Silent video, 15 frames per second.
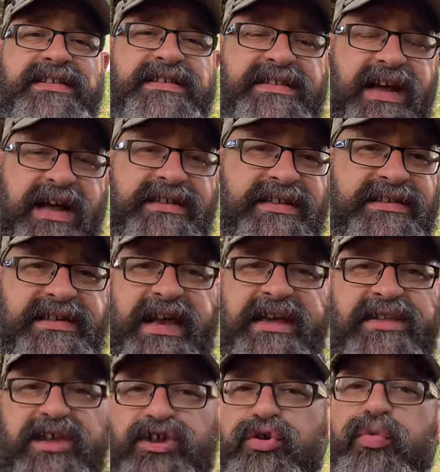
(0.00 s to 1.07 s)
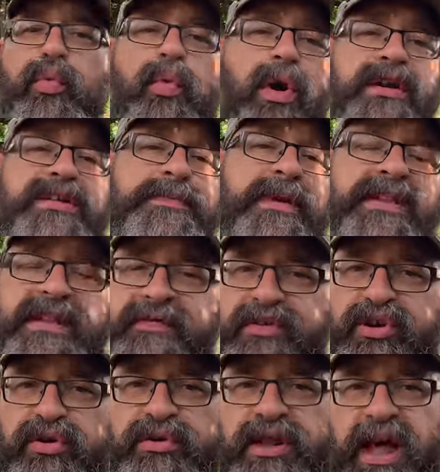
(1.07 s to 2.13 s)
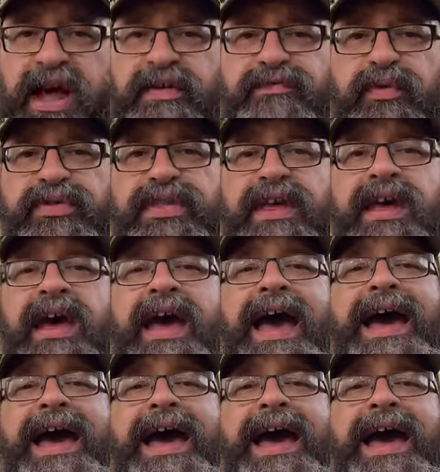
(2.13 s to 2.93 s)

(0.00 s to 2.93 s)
is not to say that you want to be living your life with the